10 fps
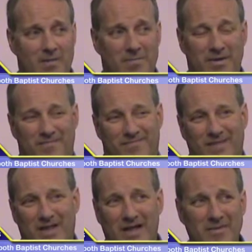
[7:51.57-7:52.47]
But
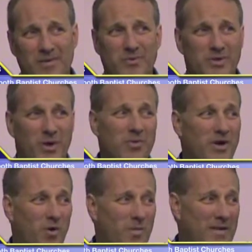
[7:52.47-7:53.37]
a lot of people don't
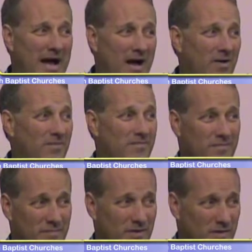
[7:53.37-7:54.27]
know about
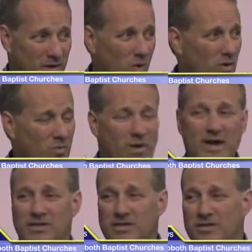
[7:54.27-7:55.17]
the lower
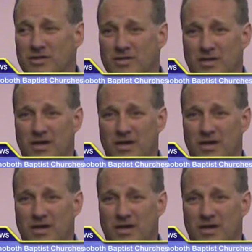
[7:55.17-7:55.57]
races,